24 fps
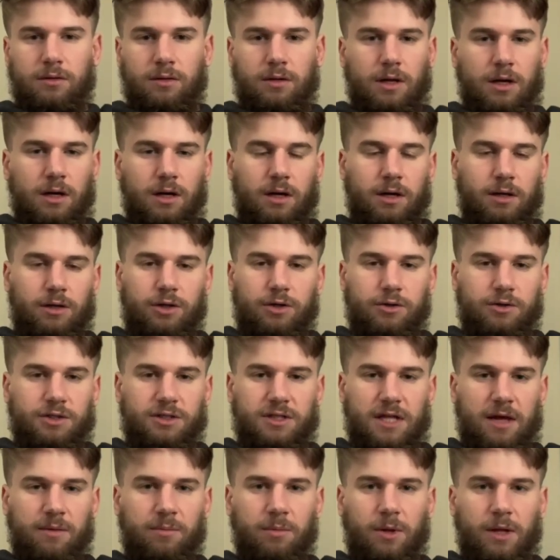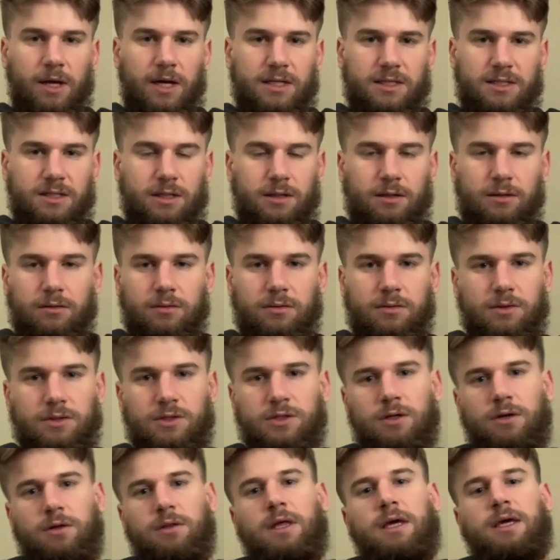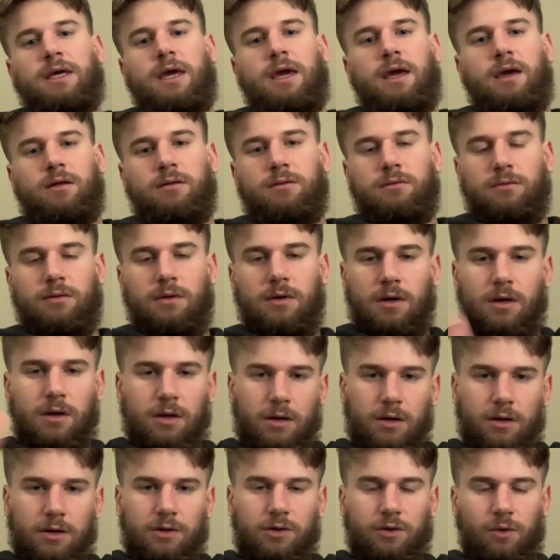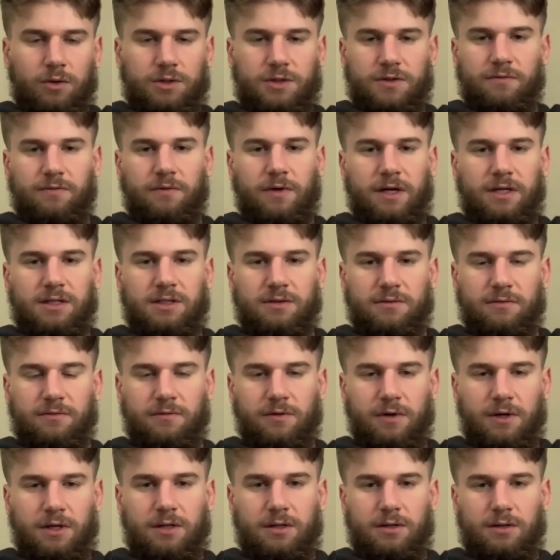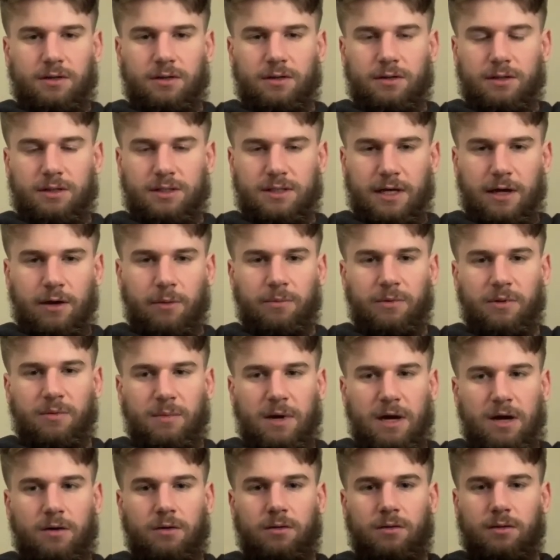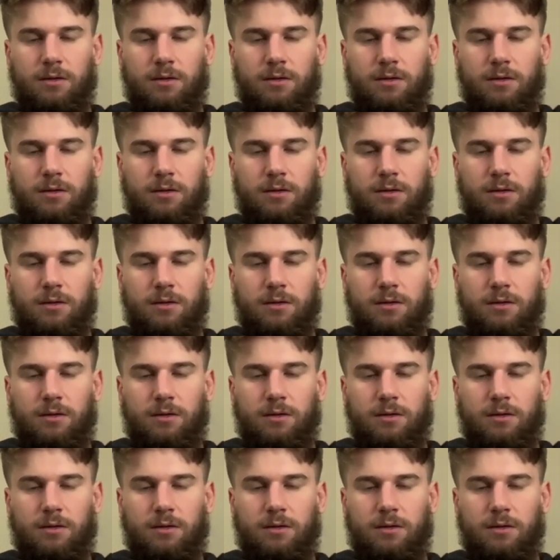You're stabilizing so they can't dorsiflex the foot to help them out.